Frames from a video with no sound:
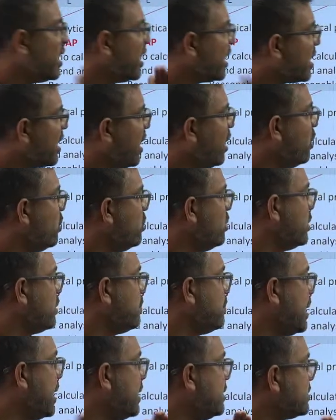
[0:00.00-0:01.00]
account
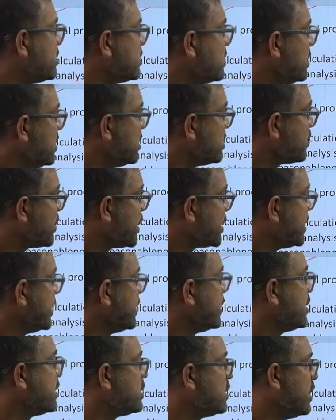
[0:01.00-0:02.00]
balances,
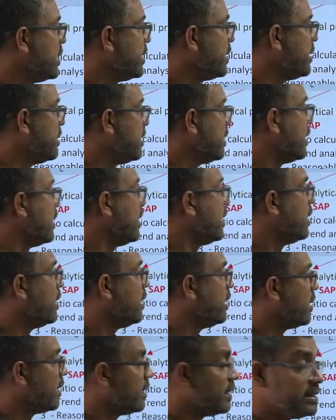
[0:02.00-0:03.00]
presentation
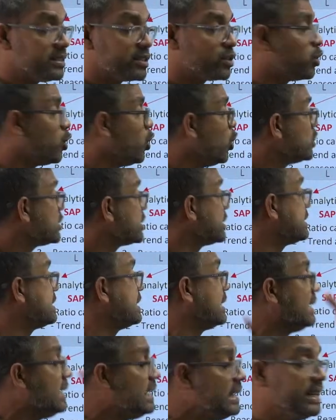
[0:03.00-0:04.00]
and disclosures
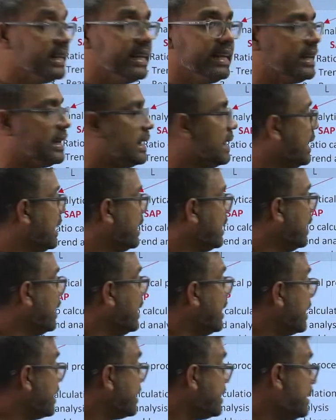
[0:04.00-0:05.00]
in detail.
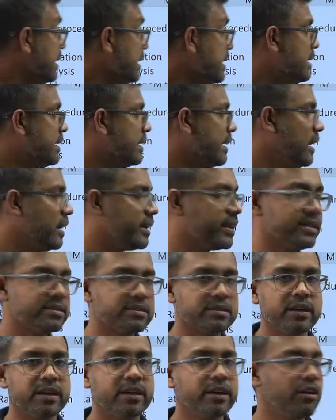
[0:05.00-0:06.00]
Detailed
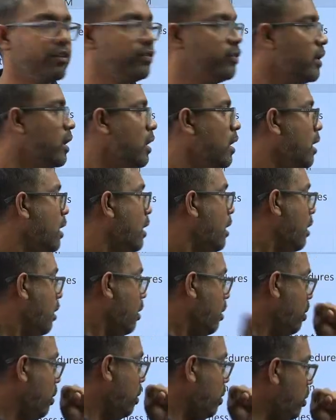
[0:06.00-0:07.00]
testing of
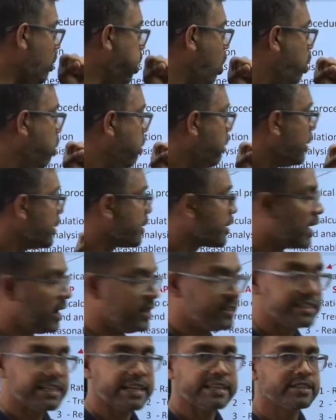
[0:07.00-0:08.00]

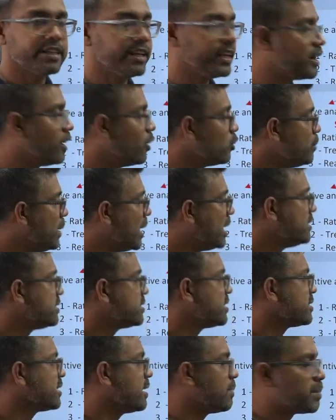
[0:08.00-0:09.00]
transaction account
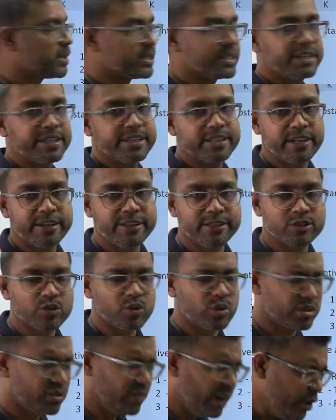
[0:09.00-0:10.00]
balances and presentation
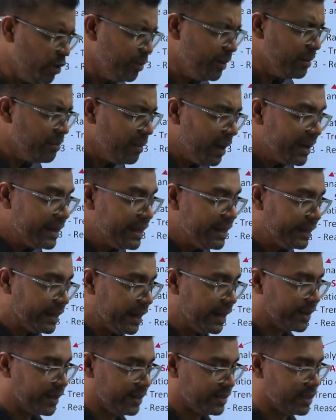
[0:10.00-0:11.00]
disclosure. What do you mean by
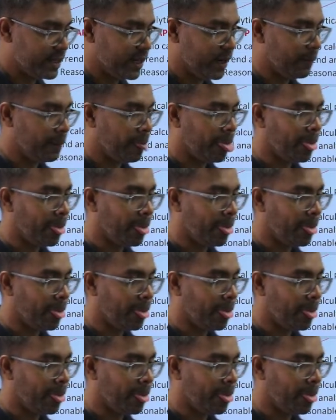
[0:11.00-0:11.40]
detailed testing?